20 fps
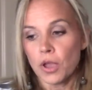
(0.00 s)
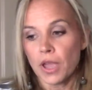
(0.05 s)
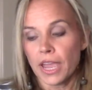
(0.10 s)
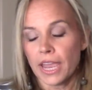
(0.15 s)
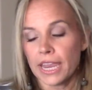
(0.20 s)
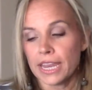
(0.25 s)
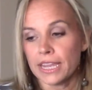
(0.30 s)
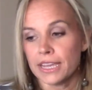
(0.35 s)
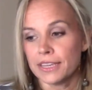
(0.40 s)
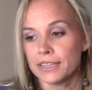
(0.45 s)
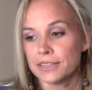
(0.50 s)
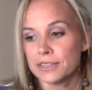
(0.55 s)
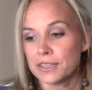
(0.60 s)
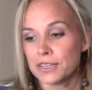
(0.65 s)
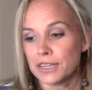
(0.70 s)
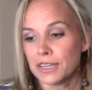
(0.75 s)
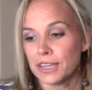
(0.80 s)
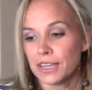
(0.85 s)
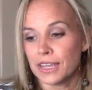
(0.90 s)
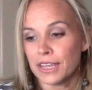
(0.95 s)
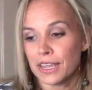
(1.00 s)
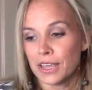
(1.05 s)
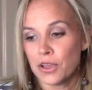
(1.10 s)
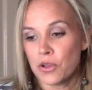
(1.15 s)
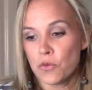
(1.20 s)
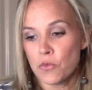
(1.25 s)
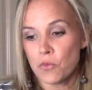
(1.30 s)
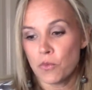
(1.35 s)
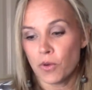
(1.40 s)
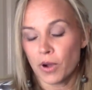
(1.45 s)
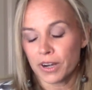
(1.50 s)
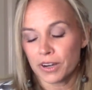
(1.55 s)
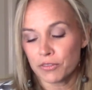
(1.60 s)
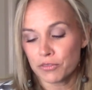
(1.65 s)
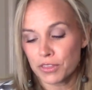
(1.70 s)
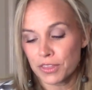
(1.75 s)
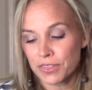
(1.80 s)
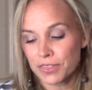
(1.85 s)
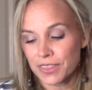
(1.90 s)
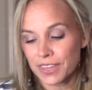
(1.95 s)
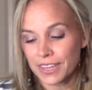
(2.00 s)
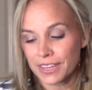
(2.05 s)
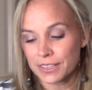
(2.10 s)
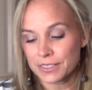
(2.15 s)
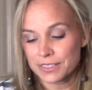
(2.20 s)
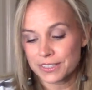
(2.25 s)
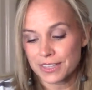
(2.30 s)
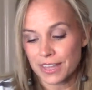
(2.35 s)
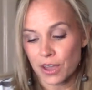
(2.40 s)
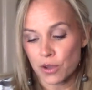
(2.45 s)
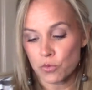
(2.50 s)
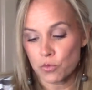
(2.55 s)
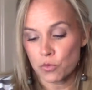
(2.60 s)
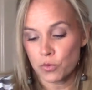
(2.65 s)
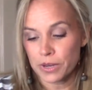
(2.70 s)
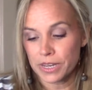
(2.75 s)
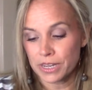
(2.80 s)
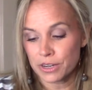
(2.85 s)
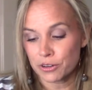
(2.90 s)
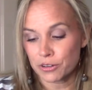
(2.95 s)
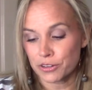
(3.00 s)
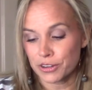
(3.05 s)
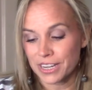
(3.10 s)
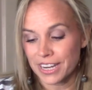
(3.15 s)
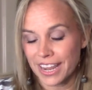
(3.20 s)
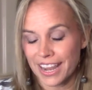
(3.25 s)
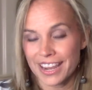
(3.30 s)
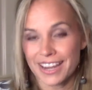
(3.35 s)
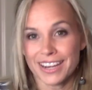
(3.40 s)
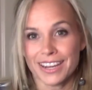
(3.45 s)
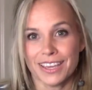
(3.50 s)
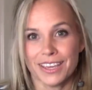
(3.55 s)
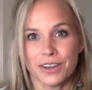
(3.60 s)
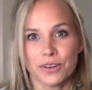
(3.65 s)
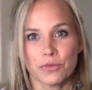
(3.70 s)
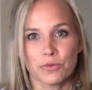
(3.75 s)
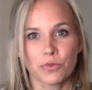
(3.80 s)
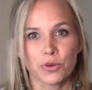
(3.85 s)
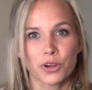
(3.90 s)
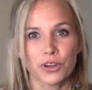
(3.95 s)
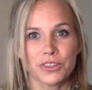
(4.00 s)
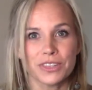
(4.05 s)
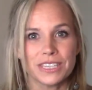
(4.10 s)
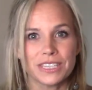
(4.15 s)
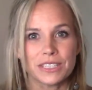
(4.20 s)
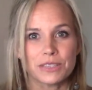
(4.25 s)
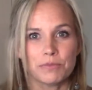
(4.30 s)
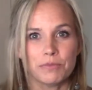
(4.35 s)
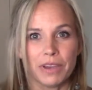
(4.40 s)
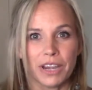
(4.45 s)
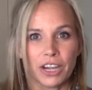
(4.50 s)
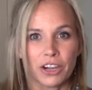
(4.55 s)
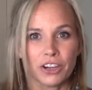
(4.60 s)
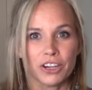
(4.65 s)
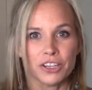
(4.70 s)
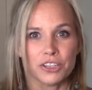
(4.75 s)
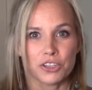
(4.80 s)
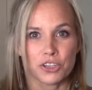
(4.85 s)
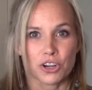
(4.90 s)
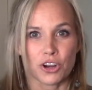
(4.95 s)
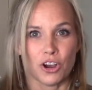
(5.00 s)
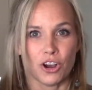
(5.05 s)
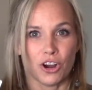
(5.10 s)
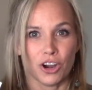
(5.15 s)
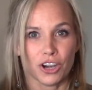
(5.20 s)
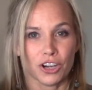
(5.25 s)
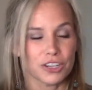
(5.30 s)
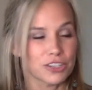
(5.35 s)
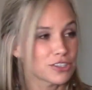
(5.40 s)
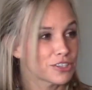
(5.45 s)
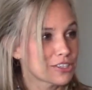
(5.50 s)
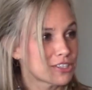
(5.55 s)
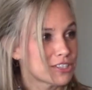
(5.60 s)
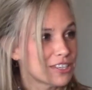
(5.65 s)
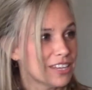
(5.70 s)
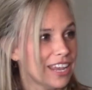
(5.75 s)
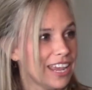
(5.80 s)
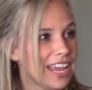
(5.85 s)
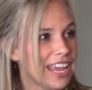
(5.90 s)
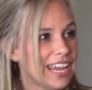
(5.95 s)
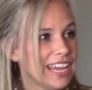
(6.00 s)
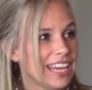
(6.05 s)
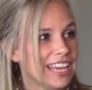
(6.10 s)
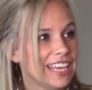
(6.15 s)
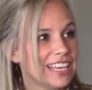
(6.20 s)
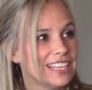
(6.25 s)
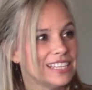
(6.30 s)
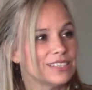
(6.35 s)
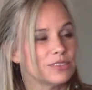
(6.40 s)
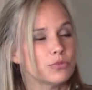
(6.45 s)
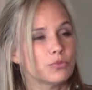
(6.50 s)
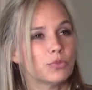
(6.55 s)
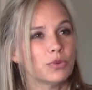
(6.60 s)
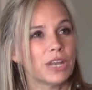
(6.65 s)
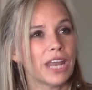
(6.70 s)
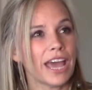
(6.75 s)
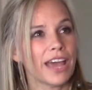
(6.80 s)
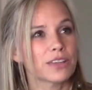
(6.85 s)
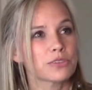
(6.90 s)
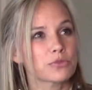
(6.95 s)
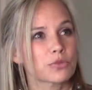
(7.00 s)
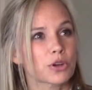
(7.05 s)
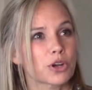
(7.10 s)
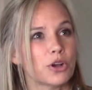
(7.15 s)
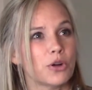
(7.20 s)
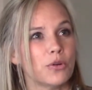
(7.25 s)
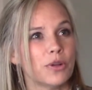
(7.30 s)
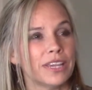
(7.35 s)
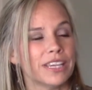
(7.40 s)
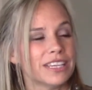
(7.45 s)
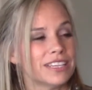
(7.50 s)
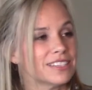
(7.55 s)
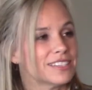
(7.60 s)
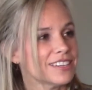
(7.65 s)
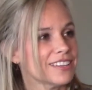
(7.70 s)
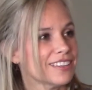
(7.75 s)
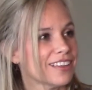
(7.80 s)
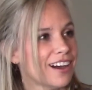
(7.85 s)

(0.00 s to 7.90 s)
And one of the things that we created were these marriage cards. And when, as we're going into the